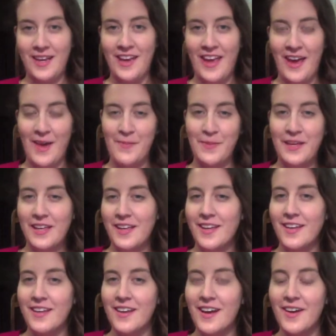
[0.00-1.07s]
happy
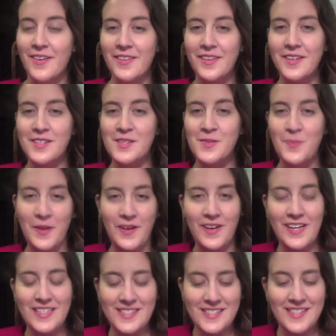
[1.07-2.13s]
and healthy
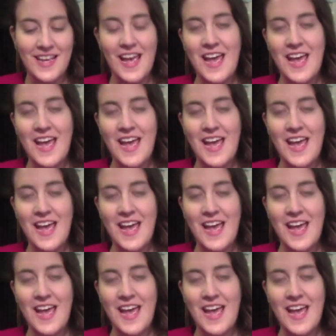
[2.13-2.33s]
spirits.